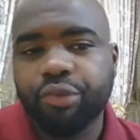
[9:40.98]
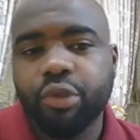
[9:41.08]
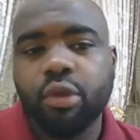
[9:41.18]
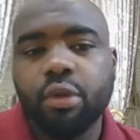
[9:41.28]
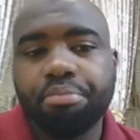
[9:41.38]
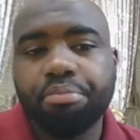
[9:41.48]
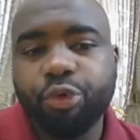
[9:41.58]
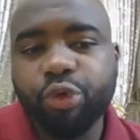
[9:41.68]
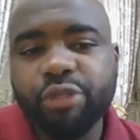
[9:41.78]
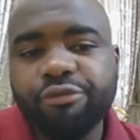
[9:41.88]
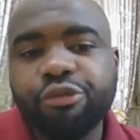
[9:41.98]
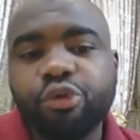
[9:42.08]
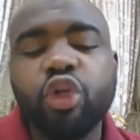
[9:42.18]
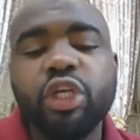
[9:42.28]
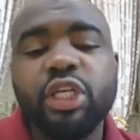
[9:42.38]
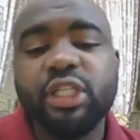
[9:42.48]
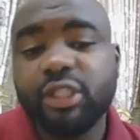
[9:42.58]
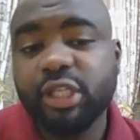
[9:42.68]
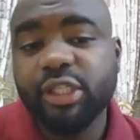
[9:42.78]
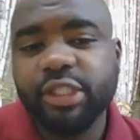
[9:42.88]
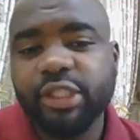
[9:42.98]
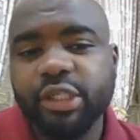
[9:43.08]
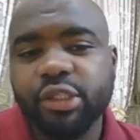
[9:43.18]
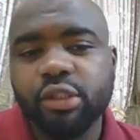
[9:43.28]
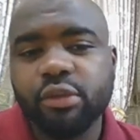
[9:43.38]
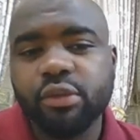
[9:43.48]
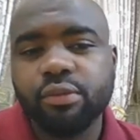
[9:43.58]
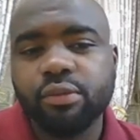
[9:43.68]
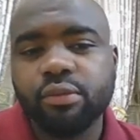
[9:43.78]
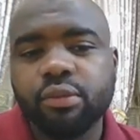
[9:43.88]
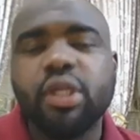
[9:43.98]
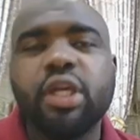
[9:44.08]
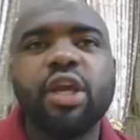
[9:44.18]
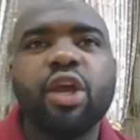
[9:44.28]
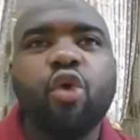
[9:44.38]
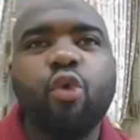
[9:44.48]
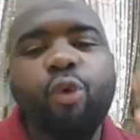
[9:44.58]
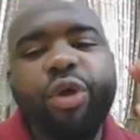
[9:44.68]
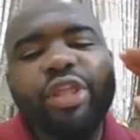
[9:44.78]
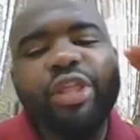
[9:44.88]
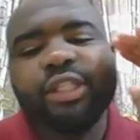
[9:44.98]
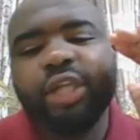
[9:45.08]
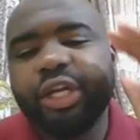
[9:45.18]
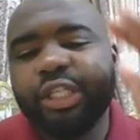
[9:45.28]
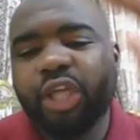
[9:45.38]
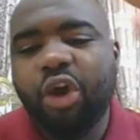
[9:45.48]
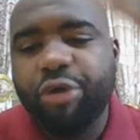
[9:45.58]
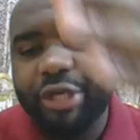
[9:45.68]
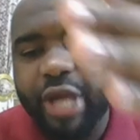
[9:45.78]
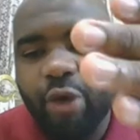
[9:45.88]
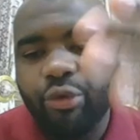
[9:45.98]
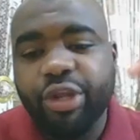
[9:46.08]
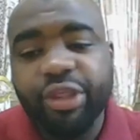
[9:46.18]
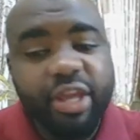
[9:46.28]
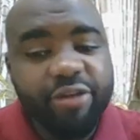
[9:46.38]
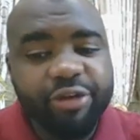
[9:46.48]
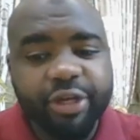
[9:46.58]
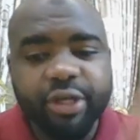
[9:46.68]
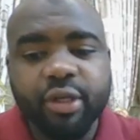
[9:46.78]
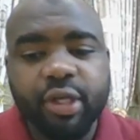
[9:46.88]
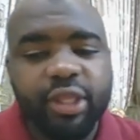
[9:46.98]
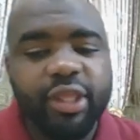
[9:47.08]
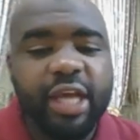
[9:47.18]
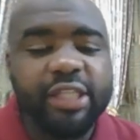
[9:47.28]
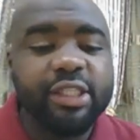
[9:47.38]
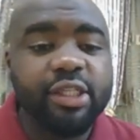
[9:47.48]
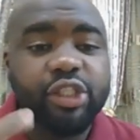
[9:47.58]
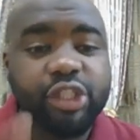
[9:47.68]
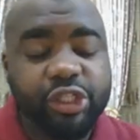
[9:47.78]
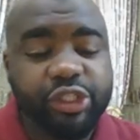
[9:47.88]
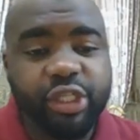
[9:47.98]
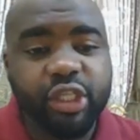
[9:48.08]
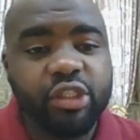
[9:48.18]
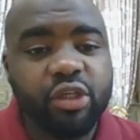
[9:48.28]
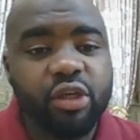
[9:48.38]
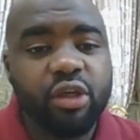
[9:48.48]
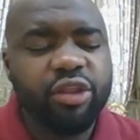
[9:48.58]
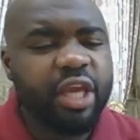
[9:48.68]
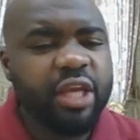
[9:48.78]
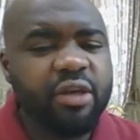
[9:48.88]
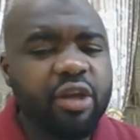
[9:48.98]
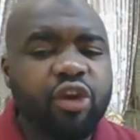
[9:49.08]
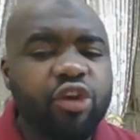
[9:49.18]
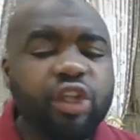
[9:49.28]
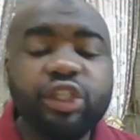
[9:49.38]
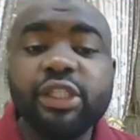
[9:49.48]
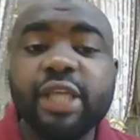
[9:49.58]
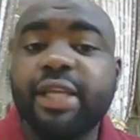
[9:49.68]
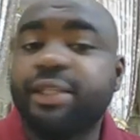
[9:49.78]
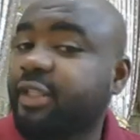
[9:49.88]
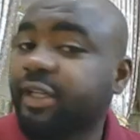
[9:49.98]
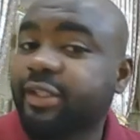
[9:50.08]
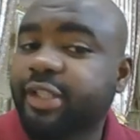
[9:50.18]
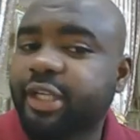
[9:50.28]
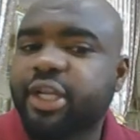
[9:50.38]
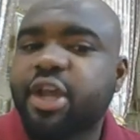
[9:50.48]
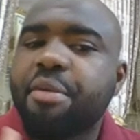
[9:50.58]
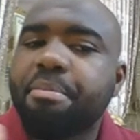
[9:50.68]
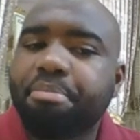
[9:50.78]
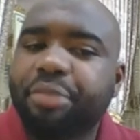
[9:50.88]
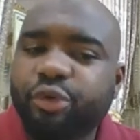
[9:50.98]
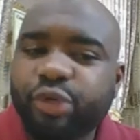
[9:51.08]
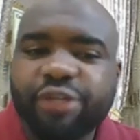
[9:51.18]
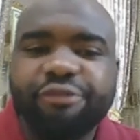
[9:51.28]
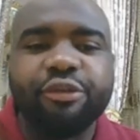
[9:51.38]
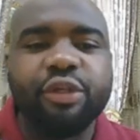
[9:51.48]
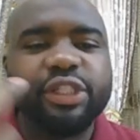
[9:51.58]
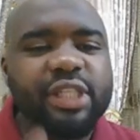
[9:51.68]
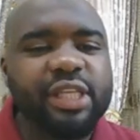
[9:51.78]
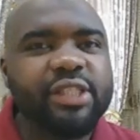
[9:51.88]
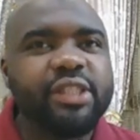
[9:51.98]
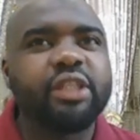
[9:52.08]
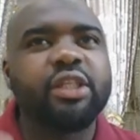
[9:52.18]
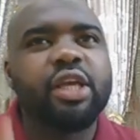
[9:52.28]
Beautiful sunset. When the sun is going down in the evening, that's sunset. Then, not just any sunset, beautiful sunset. It